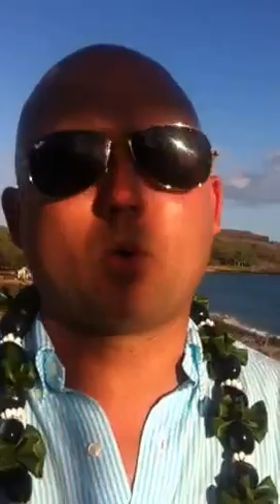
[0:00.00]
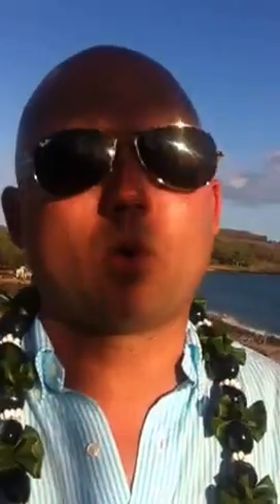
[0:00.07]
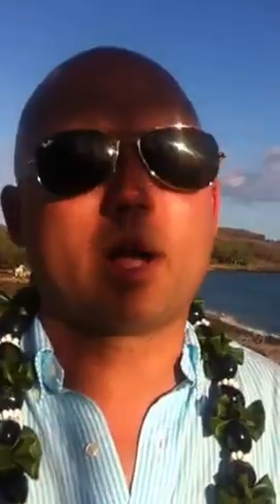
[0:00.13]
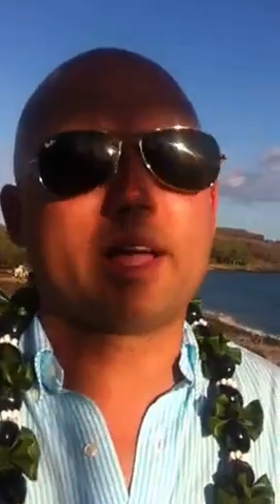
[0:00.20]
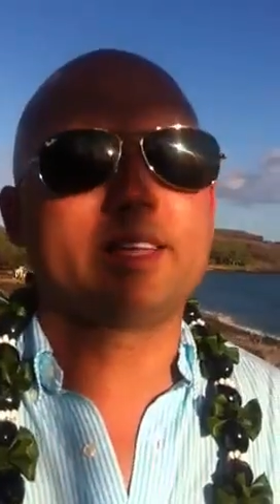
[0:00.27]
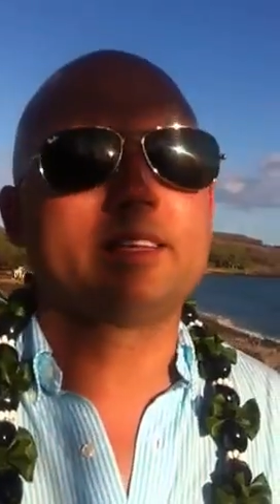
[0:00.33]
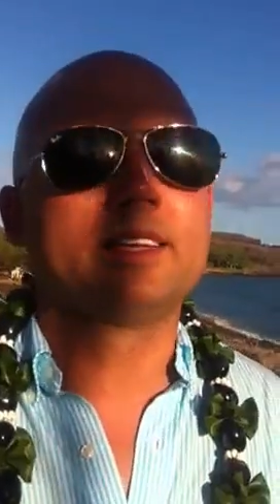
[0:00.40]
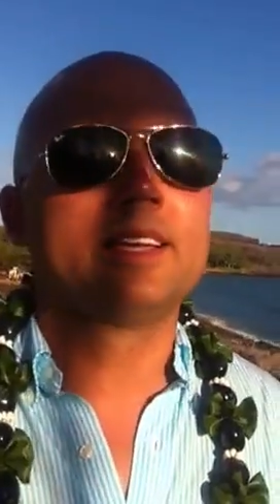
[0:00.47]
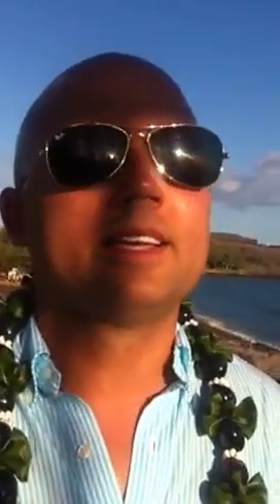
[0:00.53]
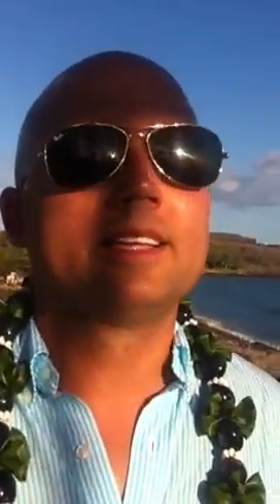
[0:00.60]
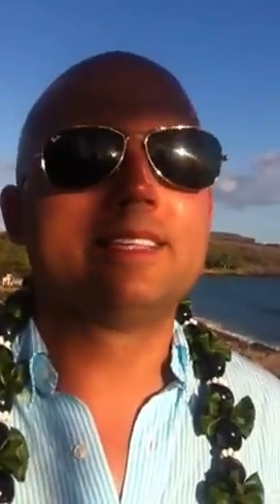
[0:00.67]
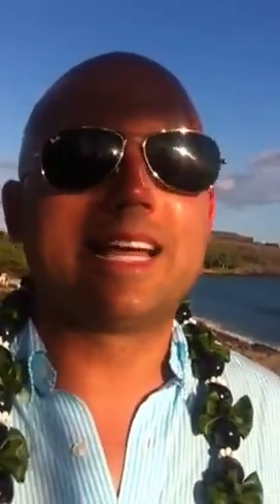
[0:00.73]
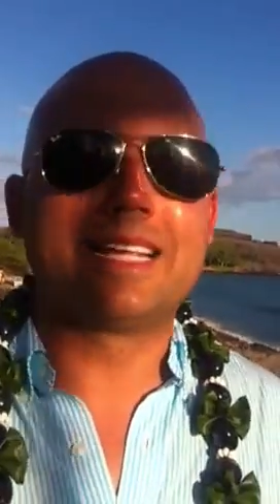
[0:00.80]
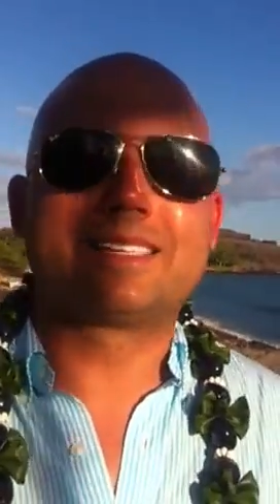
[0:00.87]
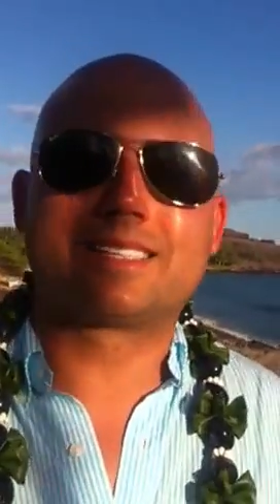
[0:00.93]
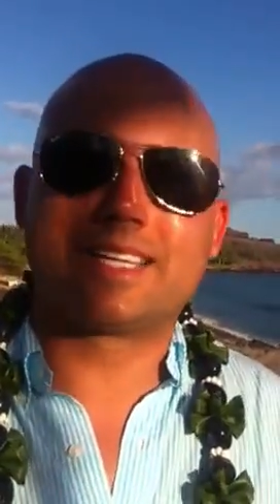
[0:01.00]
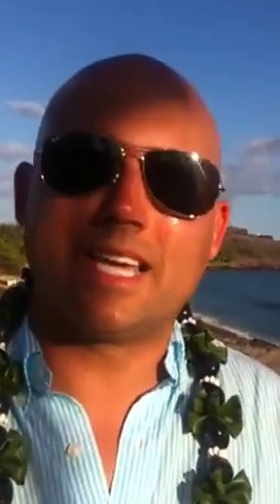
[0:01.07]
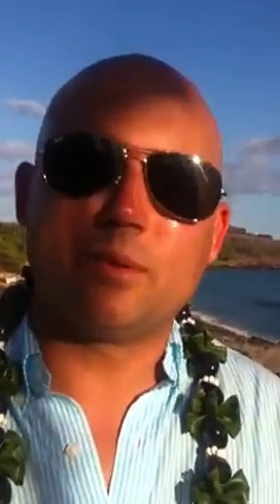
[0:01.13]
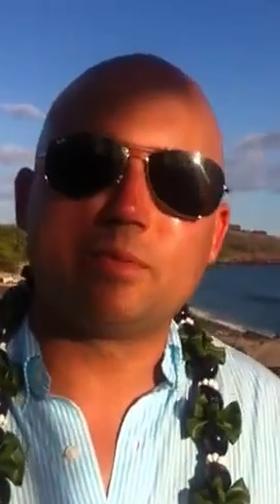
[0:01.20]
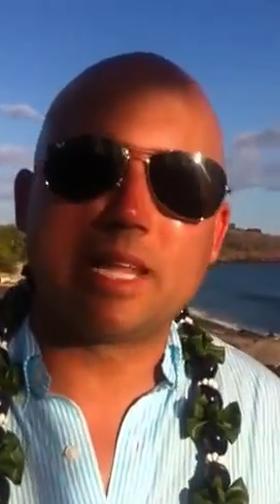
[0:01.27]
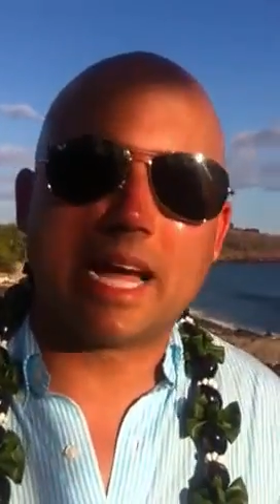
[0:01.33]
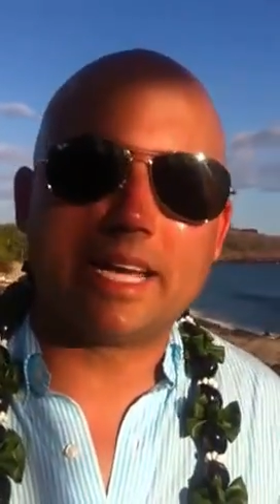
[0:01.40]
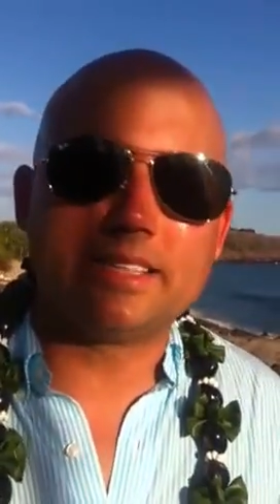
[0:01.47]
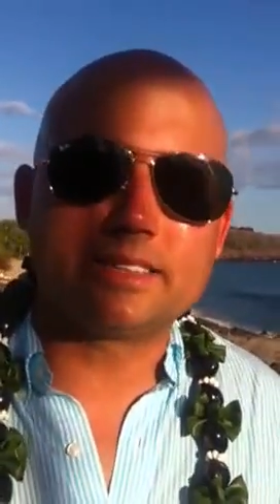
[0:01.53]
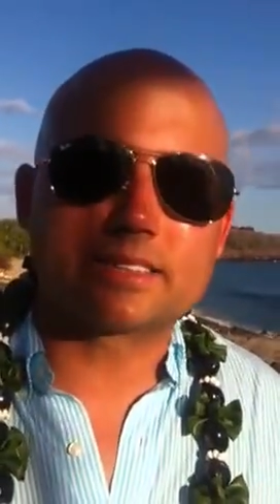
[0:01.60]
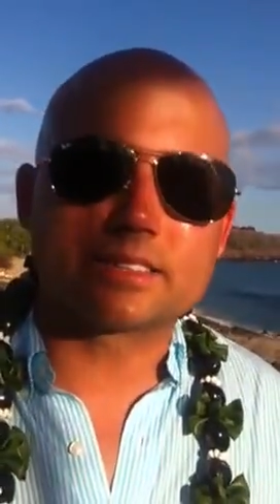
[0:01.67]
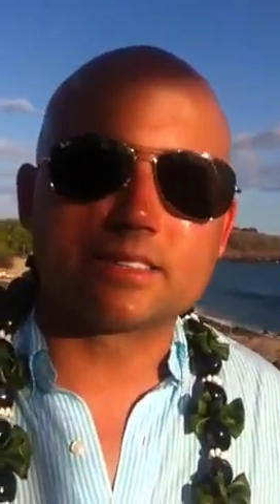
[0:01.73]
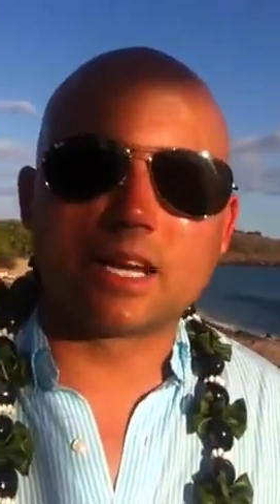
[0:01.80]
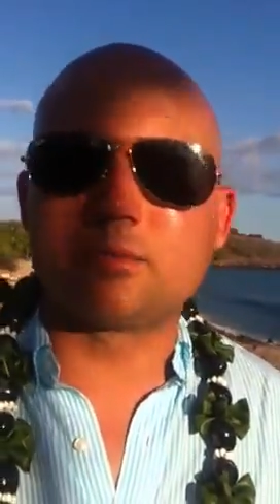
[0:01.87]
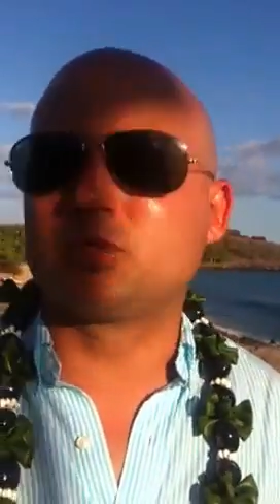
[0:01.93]
Hawaii, that same
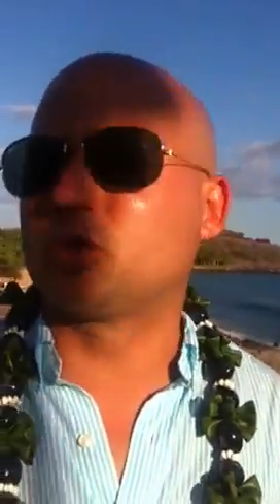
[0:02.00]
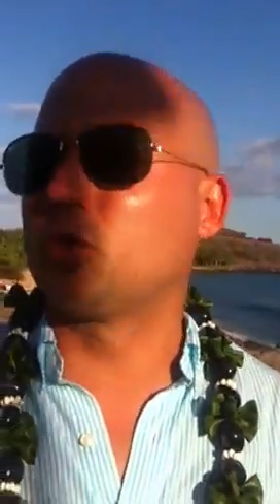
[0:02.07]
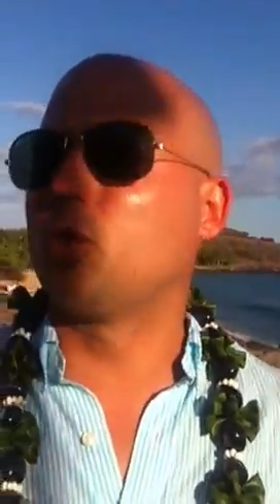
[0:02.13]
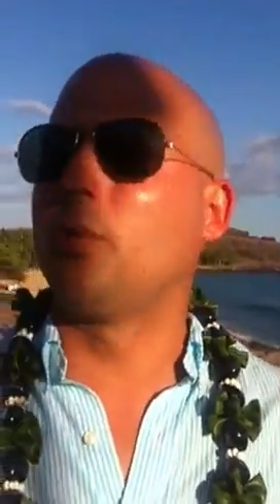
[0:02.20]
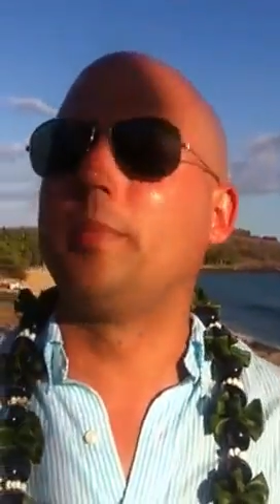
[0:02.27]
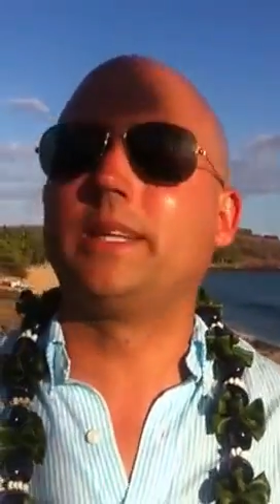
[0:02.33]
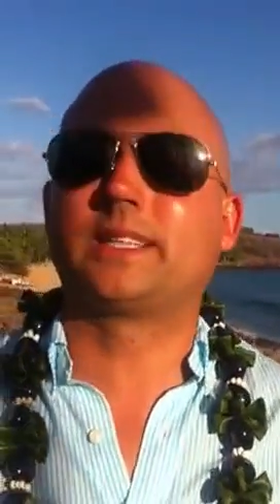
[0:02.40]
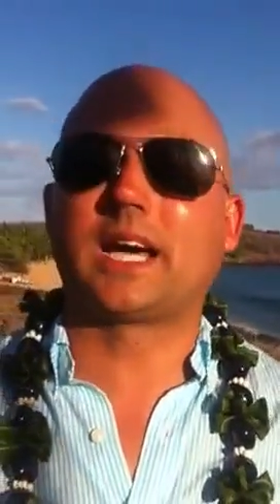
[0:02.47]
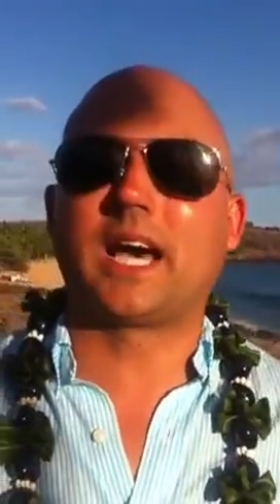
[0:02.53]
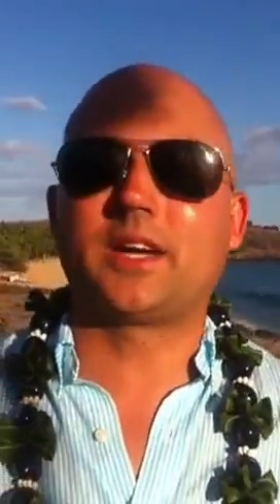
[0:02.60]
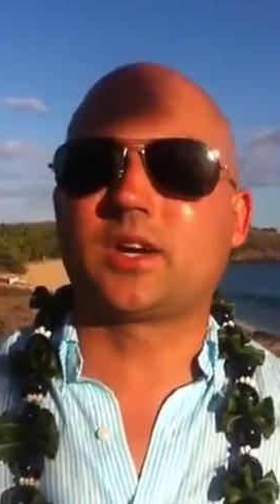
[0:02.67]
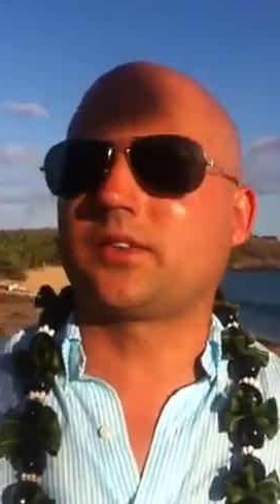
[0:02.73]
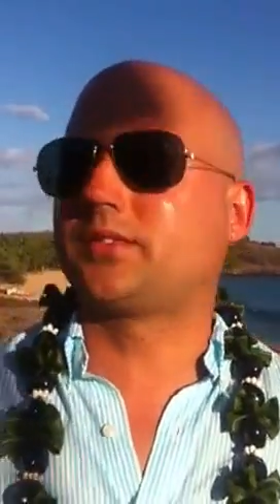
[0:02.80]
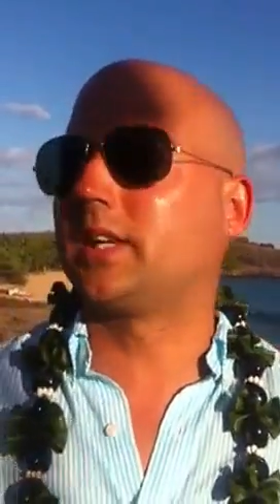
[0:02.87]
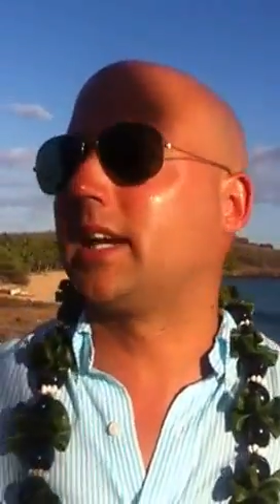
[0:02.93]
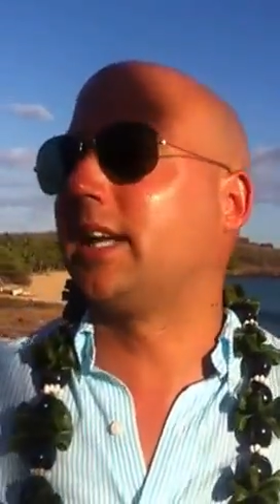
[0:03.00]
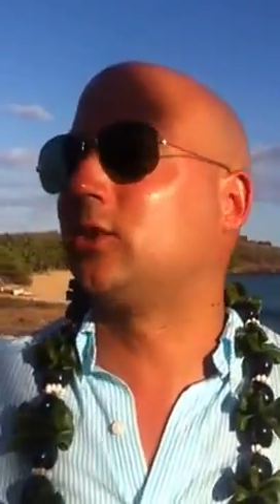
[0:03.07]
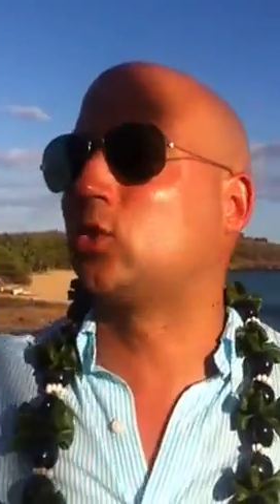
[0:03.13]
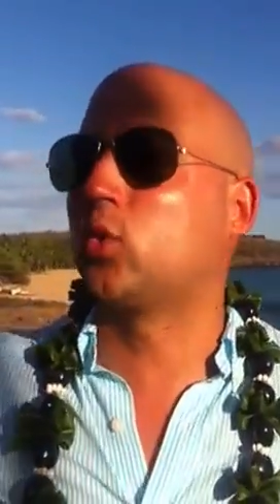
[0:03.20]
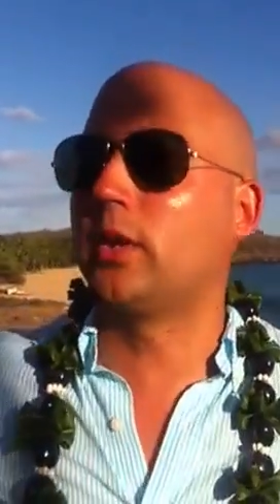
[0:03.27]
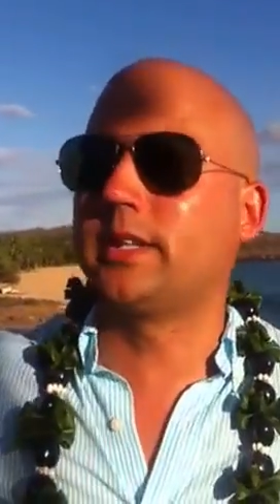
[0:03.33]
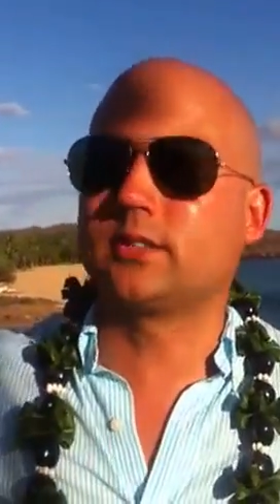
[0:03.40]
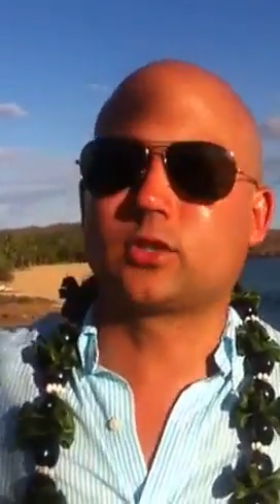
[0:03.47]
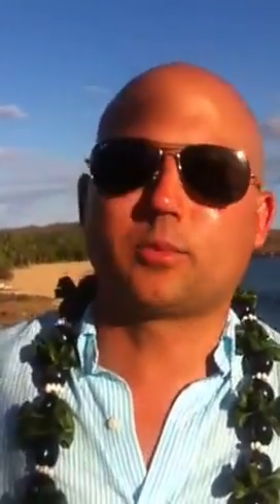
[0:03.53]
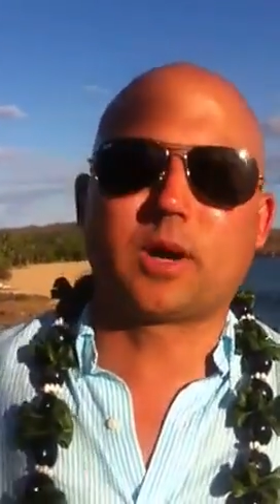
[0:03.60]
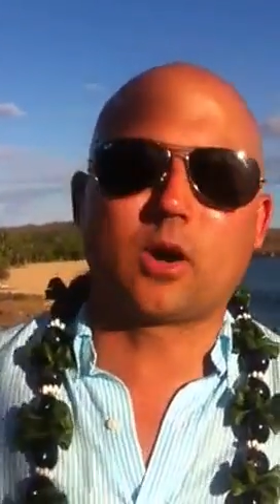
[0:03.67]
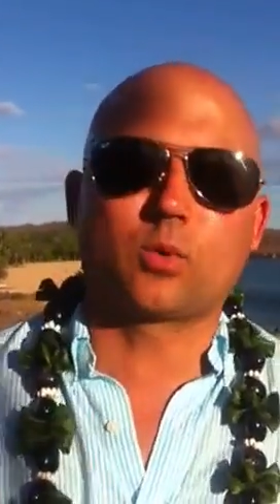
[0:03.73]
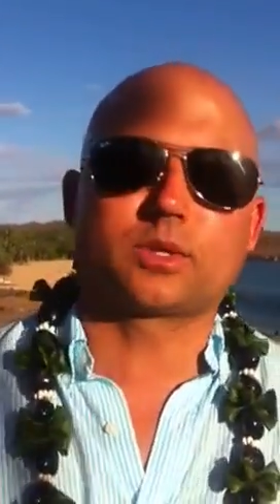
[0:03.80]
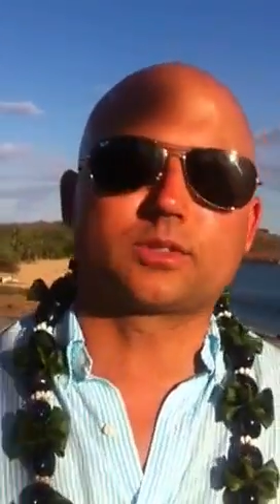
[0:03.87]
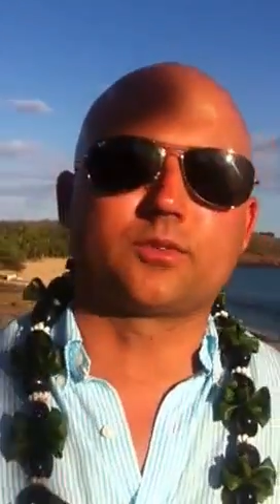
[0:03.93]
night. I'm sure we'll be tired after like 20 some
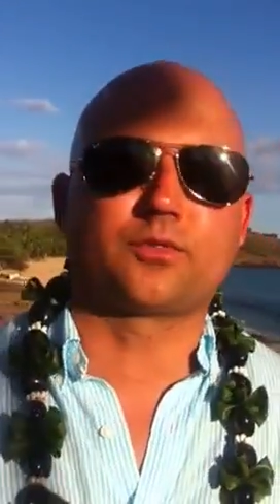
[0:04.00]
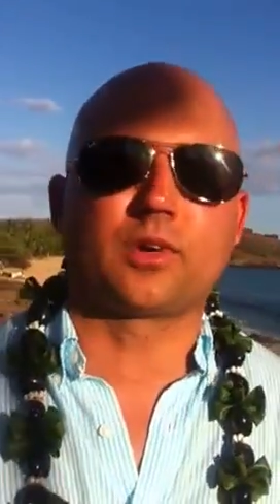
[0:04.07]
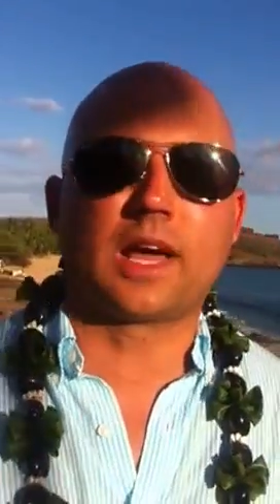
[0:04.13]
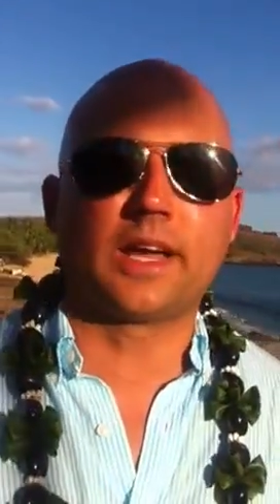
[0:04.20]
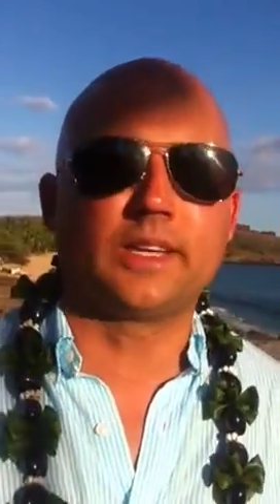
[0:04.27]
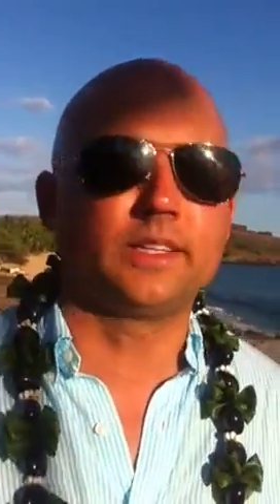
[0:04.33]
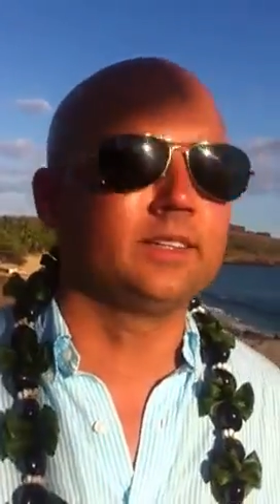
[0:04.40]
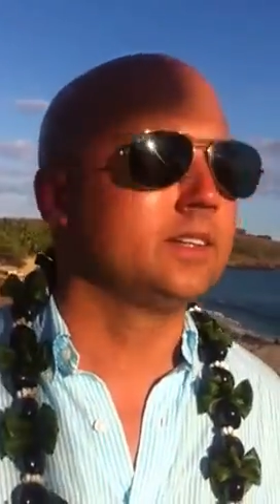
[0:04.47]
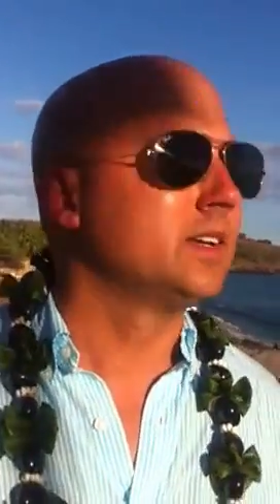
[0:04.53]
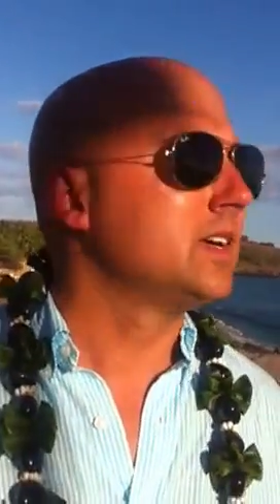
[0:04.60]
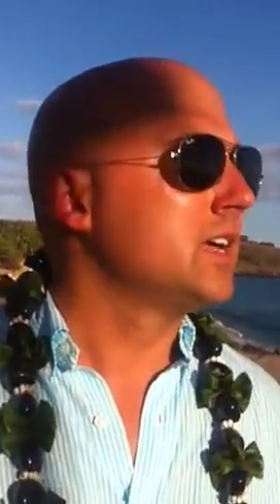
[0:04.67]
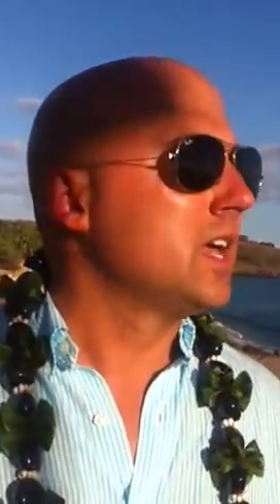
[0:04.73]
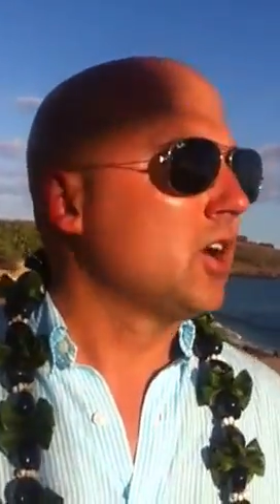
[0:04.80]
hours of flying.